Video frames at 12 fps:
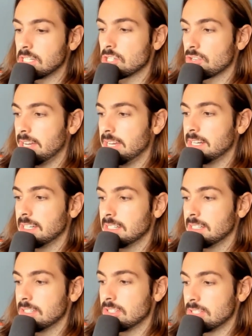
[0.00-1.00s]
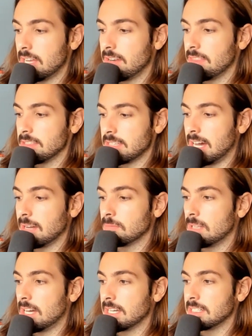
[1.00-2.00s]
trade sent the
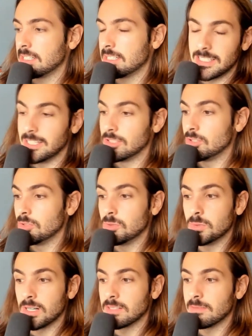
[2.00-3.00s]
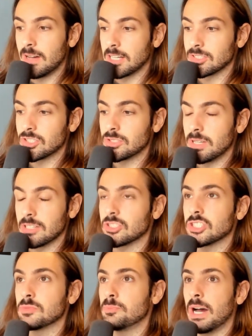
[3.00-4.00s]
timeline into a
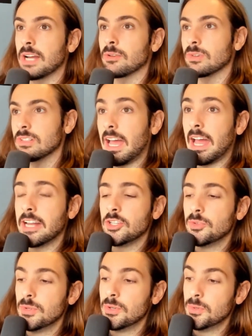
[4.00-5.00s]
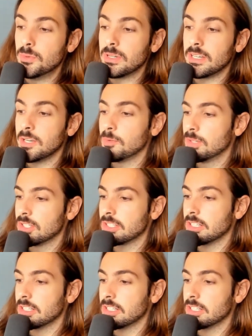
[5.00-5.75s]
spiral. And you knew it was